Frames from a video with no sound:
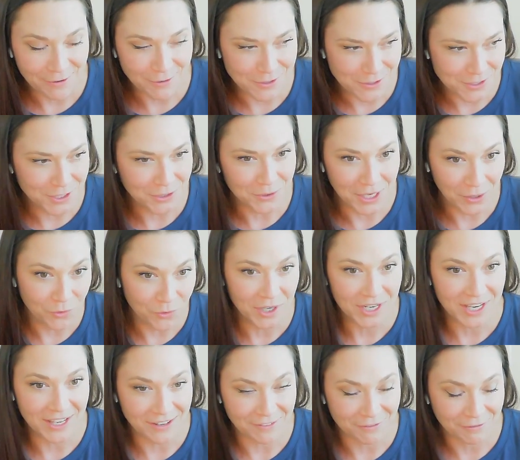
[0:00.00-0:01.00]
was doing,
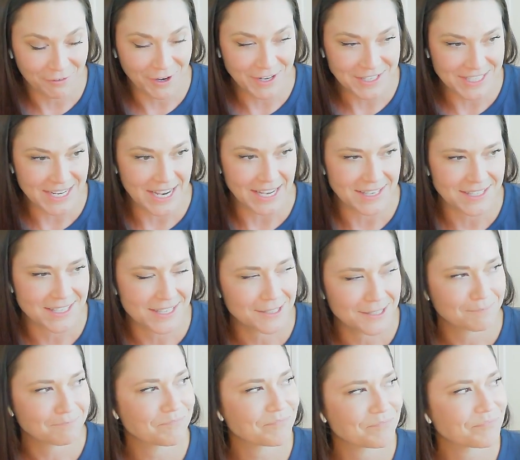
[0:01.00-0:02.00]
working front desk.
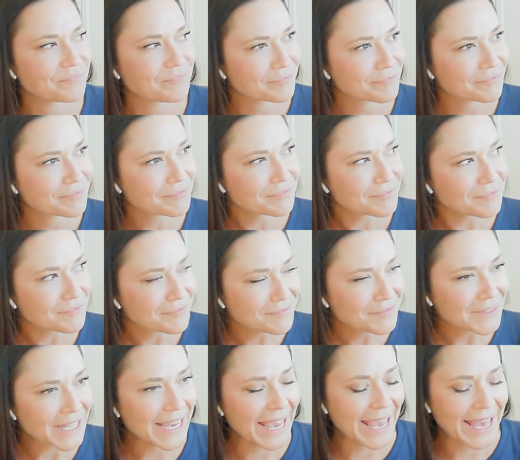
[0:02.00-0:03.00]

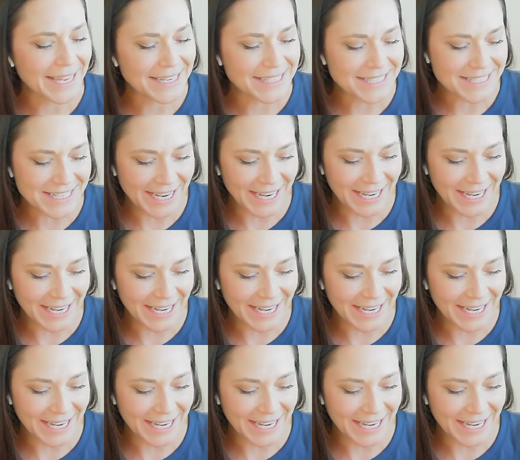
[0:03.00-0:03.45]
And